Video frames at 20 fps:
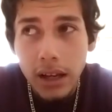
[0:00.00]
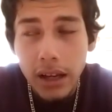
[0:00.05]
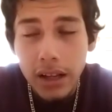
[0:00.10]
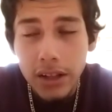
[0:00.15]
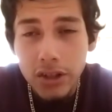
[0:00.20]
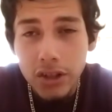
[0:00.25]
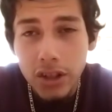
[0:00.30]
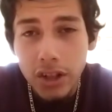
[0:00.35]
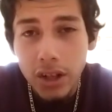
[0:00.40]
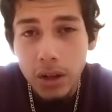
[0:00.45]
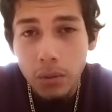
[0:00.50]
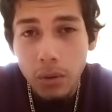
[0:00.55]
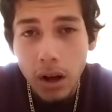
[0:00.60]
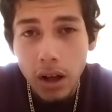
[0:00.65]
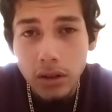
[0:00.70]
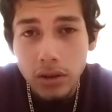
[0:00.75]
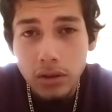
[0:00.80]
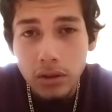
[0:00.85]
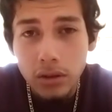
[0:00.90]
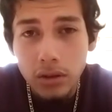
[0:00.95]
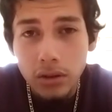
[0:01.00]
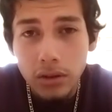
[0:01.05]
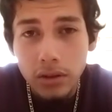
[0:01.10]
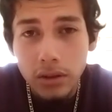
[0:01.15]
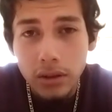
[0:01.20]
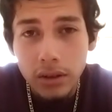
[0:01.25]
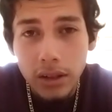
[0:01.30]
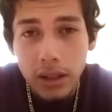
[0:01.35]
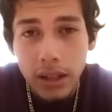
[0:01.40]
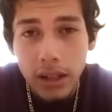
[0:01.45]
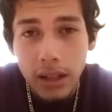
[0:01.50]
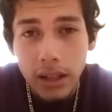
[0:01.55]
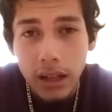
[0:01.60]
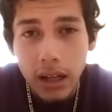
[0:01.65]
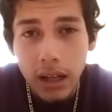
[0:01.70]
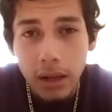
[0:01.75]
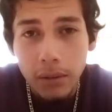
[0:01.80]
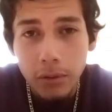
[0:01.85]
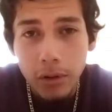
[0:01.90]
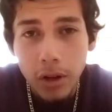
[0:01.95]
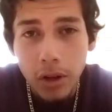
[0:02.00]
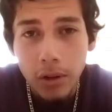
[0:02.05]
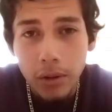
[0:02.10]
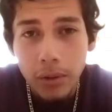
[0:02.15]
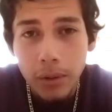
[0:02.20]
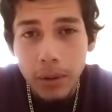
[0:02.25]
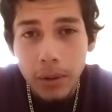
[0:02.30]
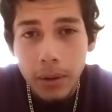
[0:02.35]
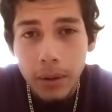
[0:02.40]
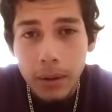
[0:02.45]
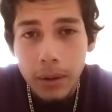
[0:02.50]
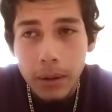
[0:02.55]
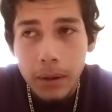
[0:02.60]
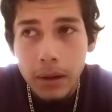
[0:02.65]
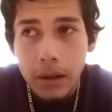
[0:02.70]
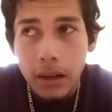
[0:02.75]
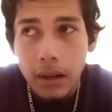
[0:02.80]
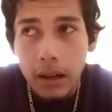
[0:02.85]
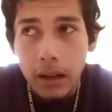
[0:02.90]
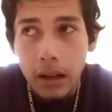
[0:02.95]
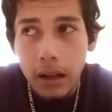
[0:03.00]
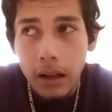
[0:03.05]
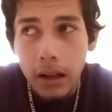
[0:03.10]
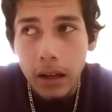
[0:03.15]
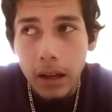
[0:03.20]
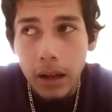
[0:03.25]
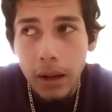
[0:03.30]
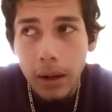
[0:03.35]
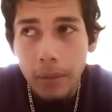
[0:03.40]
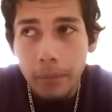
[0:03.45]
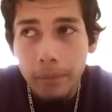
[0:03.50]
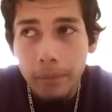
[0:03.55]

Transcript: and she didn't want to, and uh,